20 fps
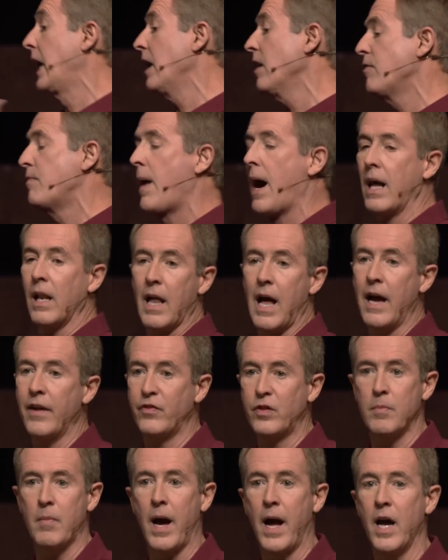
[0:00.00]
give my
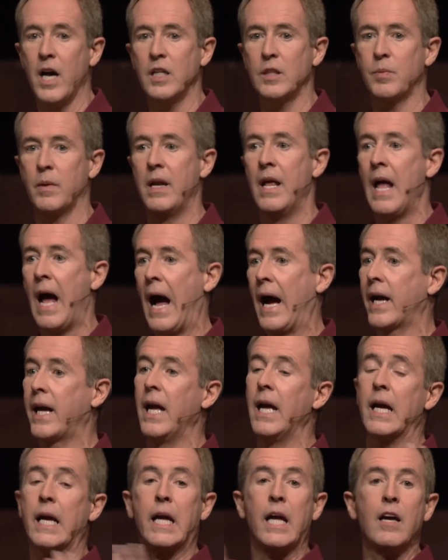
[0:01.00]
life to my husband. I
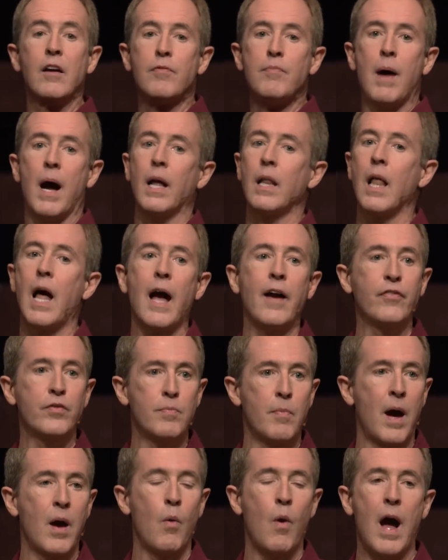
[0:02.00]
can't give my life
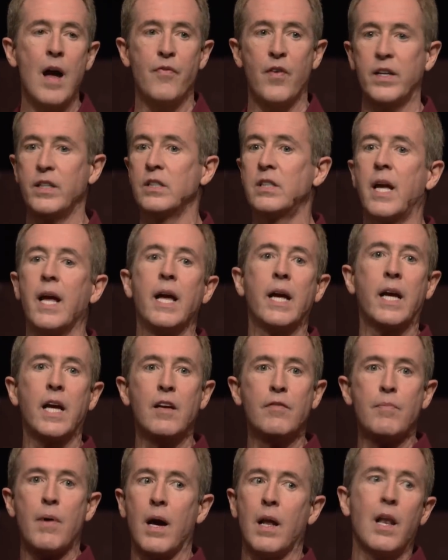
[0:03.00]
to my wife. I just can't
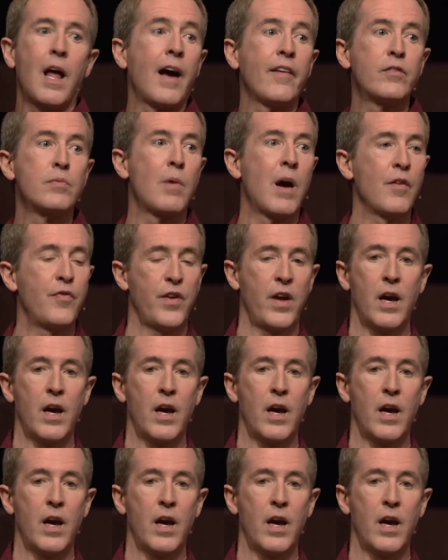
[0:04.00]
give my life to my